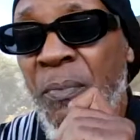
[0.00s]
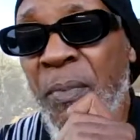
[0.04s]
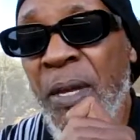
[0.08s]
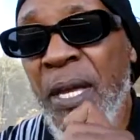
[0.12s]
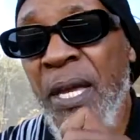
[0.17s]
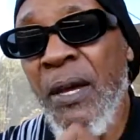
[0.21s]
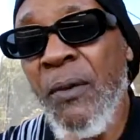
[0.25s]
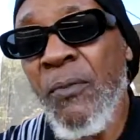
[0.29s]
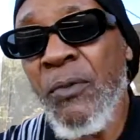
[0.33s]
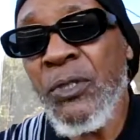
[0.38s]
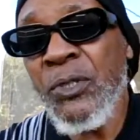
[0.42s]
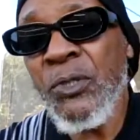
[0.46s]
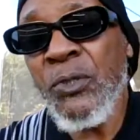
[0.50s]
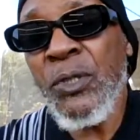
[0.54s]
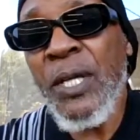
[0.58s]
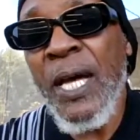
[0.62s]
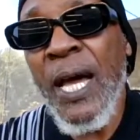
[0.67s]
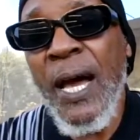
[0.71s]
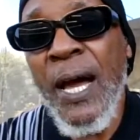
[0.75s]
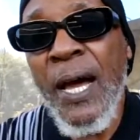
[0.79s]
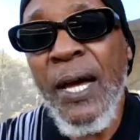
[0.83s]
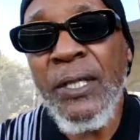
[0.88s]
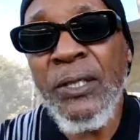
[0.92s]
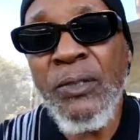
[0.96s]
"Man, when
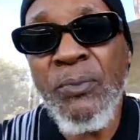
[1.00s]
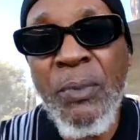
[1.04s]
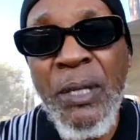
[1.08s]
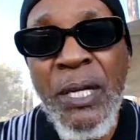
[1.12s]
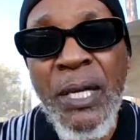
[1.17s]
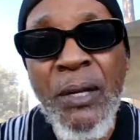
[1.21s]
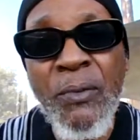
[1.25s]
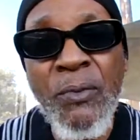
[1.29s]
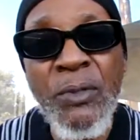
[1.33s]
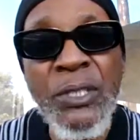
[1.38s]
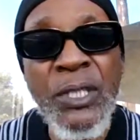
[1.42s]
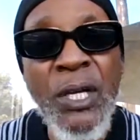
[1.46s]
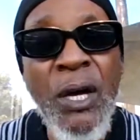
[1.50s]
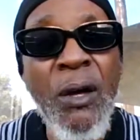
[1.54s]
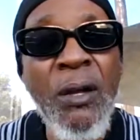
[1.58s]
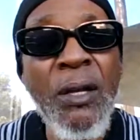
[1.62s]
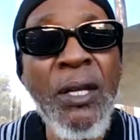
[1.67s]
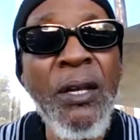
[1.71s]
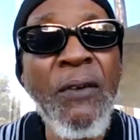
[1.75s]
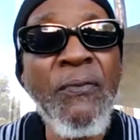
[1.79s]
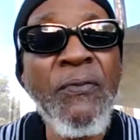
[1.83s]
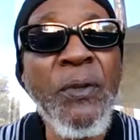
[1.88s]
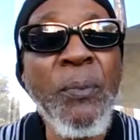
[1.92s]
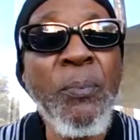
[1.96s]
y'all
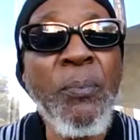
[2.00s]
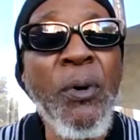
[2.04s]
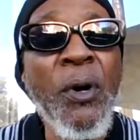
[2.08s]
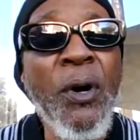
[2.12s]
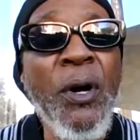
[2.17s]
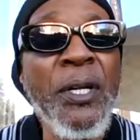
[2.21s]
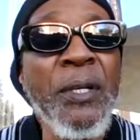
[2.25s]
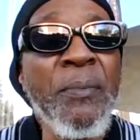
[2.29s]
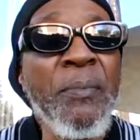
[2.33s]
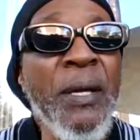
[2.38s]
left the party,